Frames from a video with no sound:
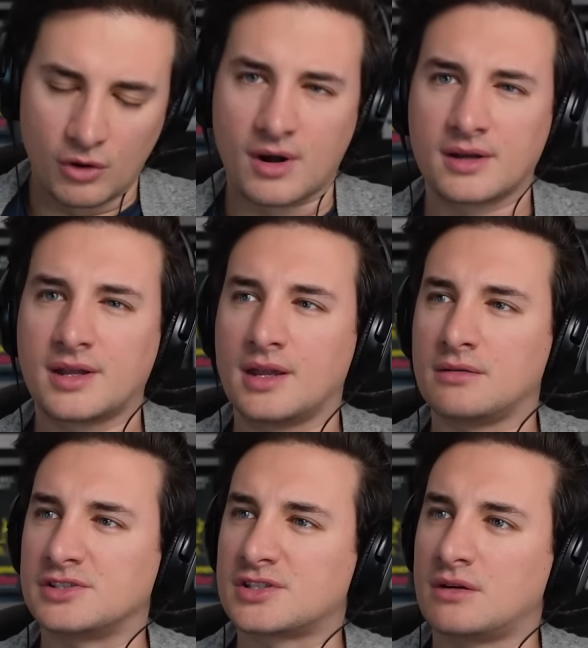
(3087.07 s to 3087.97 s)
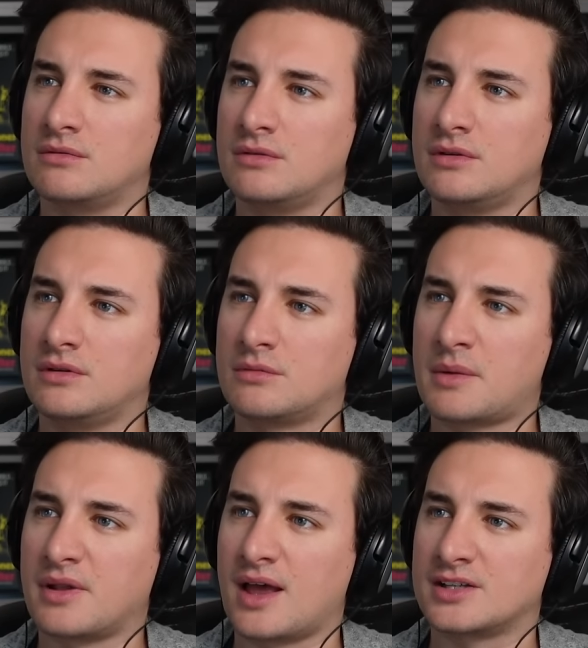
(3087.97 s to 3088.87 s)
idea is so you
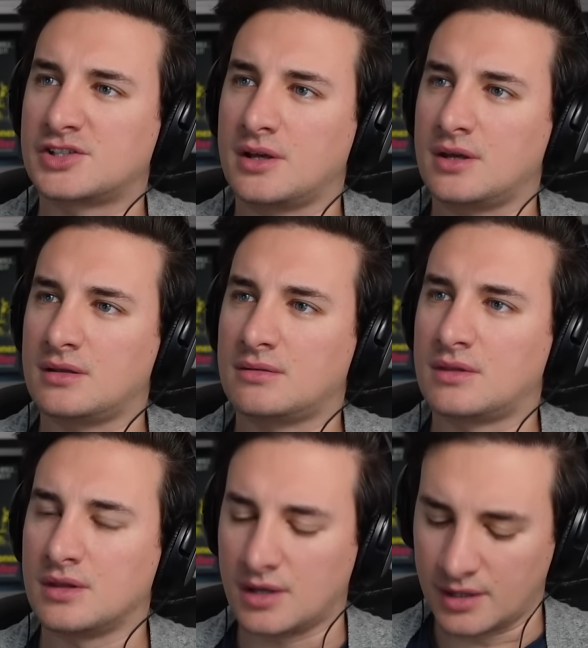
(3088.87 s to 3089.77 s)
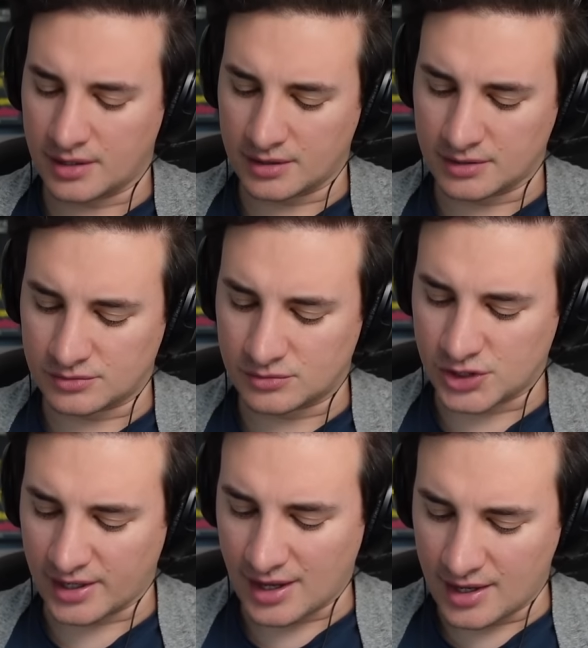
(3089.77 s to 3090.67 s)
remember last year that uh,
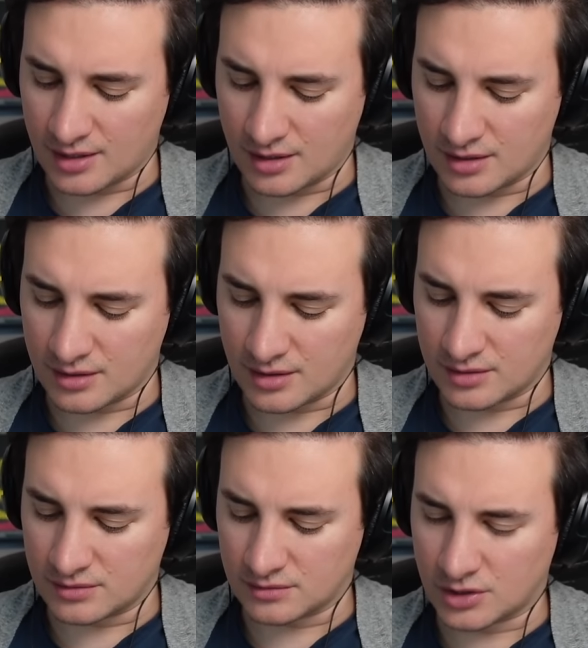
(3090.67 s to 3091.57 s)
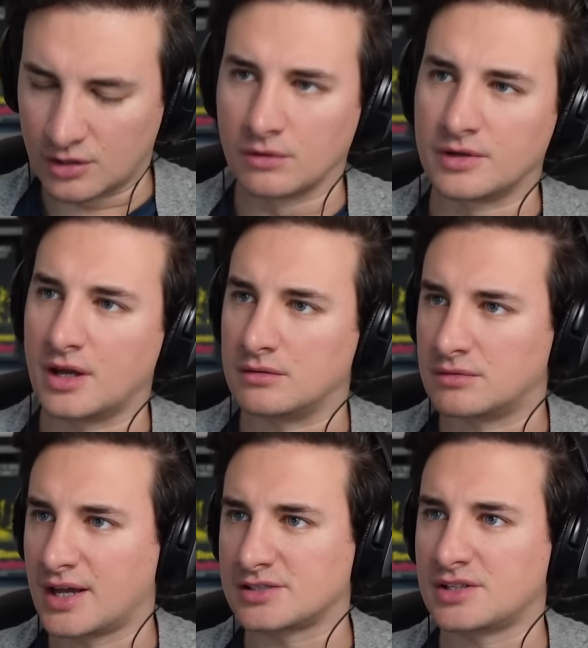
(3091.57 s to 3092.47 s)
Jake Hager and Claudio
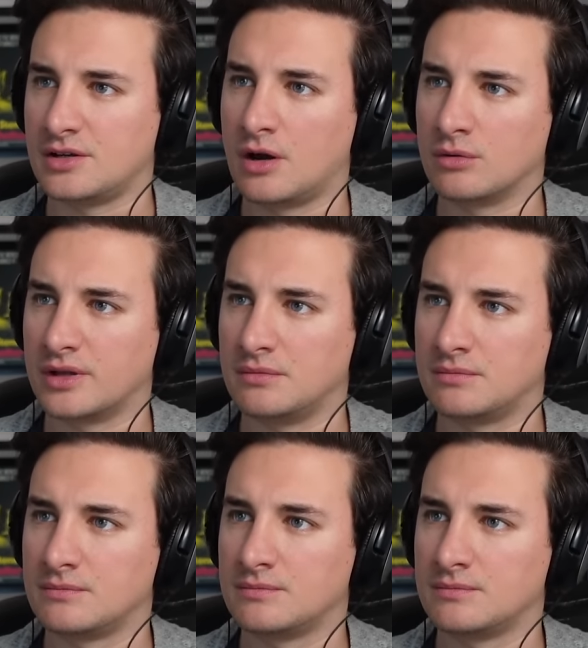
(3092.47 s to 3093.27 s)
Castagnoli